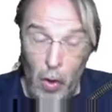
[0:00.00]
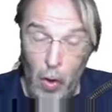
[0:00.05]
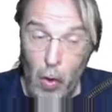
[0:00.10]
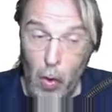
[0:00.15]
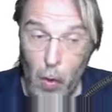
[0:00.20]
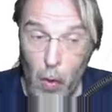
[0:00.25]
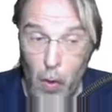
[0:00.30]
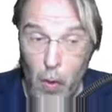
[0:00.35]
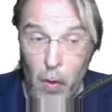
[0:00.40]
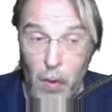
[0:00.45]

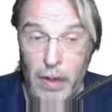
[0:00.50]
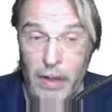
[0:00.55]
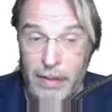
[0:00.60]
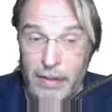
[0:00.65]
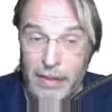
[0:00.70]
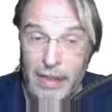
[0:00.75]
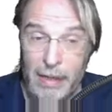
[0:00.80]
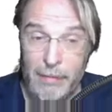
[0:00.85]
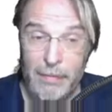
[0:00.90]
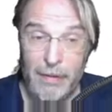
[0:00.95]
or
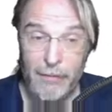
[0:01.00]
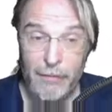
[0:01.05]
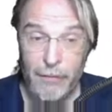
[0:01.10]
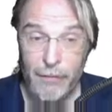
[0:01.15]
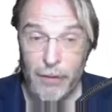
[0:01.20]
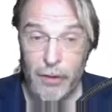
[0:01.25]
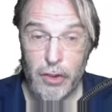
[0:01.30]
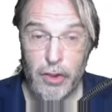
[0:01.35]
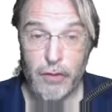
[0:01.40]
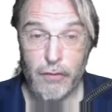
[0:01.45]
it can be
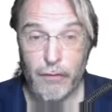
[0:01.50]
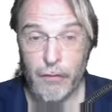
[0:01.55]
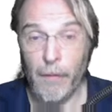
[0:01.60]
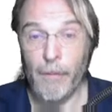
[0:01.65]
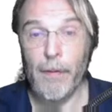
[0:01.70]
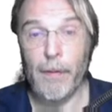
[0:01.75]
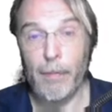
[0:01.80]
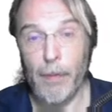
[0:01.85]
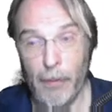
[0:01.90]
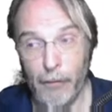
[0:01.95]
flushed
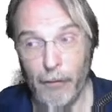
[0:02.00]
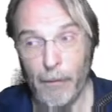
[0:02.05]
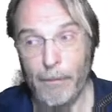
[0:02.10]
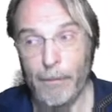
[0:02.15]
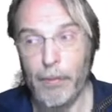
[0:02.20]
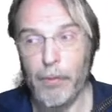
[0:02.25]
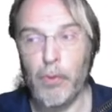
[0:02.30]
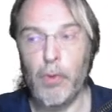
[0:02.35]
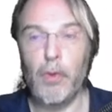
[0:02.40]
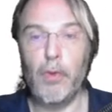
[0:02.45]
from the buffer
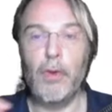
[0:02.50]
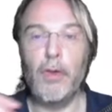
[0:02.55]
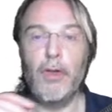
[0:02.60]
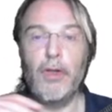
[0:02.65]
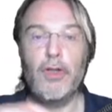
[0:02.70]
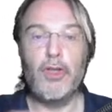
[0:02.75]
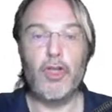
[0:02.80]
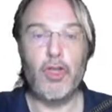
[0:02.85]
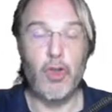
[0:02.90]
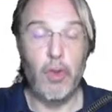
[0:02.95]
pool
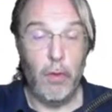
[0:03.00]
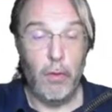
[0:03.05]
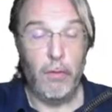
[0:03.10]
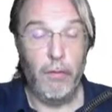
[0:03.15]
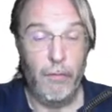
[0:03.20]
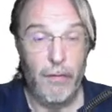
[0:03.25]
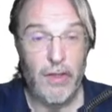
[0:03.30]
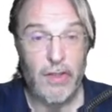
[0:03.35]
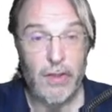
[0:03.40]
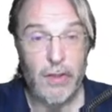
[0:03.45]
to
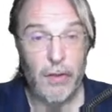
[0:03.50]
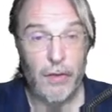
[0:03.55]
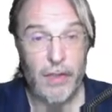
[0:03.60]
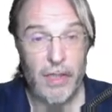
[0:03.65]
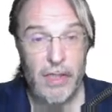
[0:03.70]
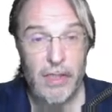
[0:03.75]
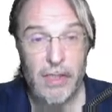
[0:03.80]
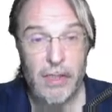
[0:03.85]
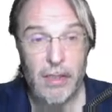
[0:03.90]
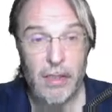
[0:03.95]
physical
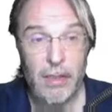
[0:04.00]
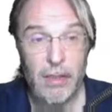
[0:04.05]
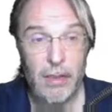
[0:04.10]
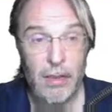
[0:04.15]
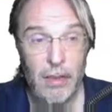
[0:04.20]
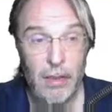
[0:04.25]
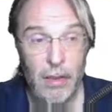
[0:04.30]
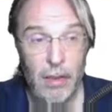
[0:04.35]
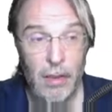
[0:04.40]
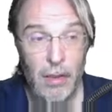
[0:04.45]
disk,
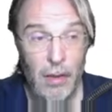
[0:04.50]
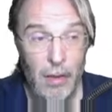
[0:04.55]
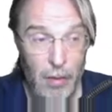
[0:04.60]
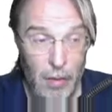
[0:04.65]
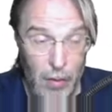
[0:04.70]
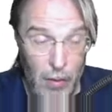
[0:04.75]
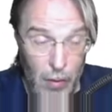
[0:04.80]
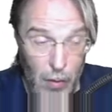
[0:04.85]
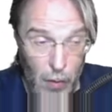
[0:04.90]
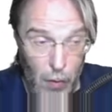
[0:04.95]

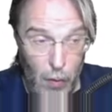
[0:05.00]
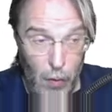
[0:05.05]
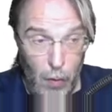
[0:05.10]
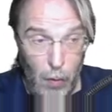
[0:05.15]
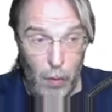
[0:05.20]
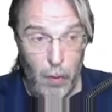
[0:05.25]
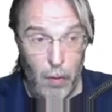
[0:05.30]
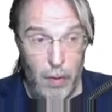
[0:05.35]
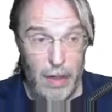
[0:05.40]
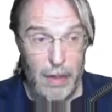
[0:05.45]

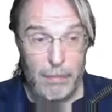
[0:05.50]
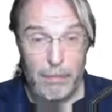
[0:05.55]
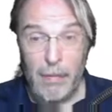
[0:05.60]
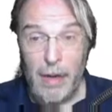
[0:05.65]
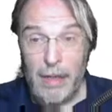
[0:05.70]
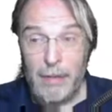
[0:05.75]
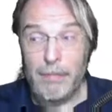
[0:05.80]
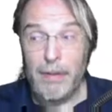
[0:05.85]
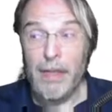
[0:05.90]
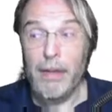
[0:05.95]
or it
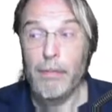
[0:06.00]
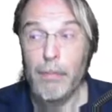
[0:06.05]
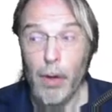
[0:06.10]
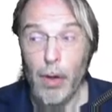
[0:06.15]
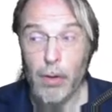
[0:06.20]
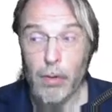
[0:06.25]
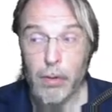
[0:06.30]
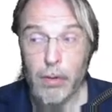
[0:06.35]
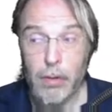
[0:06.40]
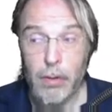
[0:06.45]
might be in
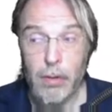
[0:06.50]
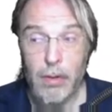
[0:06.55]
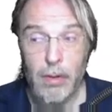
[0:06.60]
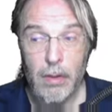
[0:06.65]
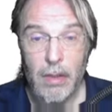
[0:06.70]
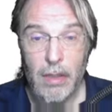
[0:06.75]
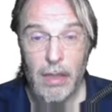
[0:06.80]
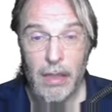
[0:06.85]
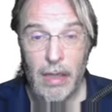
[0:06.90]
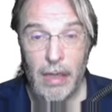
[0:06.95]
both.
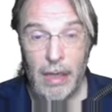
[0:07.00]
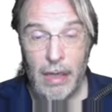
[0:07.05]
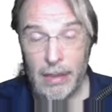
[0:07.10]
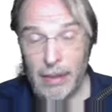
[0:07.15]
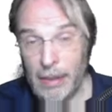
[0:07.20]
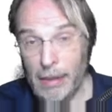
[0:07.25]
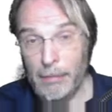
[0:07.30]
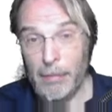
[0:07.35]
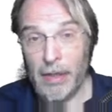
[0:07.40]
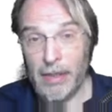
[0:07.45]

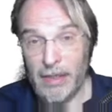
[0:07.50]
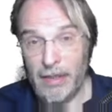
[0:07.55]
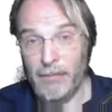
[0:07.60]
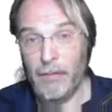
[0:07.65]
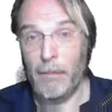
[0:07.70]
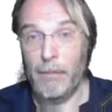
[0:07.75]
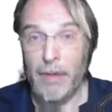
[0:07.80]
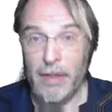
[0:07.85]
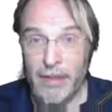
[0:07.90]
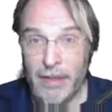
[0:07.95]
And they might
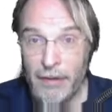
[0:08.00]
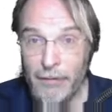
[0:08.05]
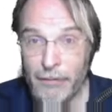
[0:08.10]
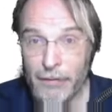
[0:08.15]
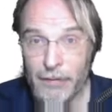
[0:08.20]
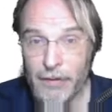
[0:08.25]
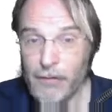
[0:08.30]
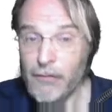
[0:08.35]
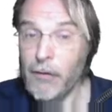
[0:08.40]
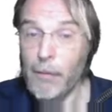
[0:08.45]
even be
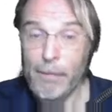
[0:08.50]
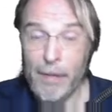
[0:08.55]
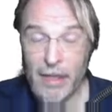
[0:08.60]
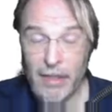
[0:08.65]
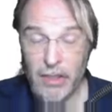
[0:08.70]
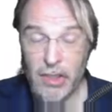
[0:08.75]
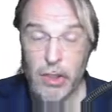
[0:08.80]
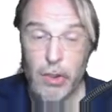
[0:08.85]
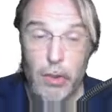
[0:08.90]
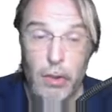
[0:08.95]
different if the
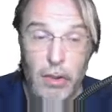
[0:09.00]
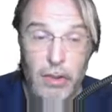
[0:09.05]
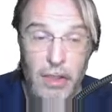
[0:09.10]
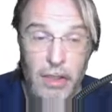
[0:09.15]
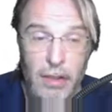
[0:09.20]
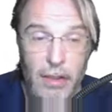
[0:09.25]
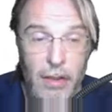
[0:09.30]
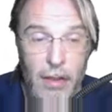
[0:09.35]
page is dirty.